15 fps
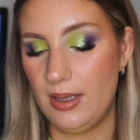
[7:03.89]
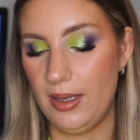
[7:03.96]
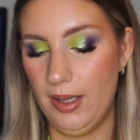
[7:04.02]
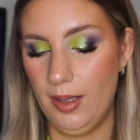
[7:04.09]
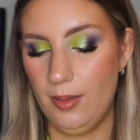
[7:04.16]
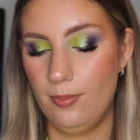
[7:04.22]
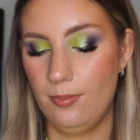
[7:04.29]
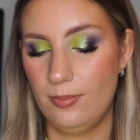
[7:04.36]

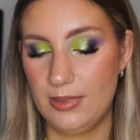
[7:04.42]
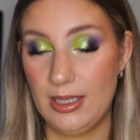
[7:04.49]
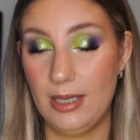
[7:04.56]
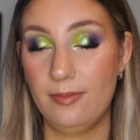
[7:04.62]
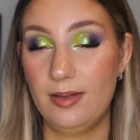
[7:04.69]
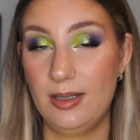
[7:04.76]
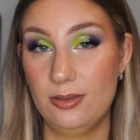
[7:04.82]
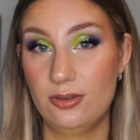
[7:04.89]

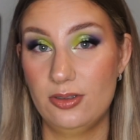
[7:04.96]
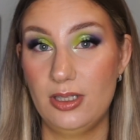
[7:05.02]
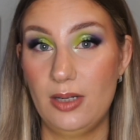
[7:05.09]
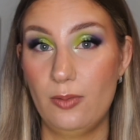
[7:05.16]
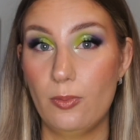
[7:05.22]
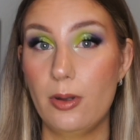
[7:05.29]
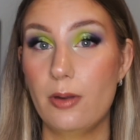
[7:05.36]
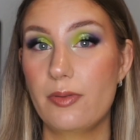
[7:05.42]
Definitely interested in
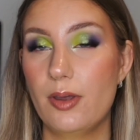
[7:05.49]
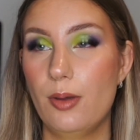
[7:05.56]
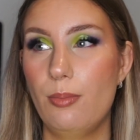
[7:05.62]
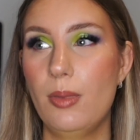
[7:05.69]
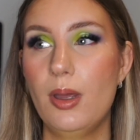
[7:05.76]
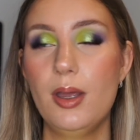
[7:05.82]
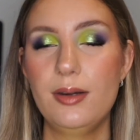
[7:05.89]
one of them.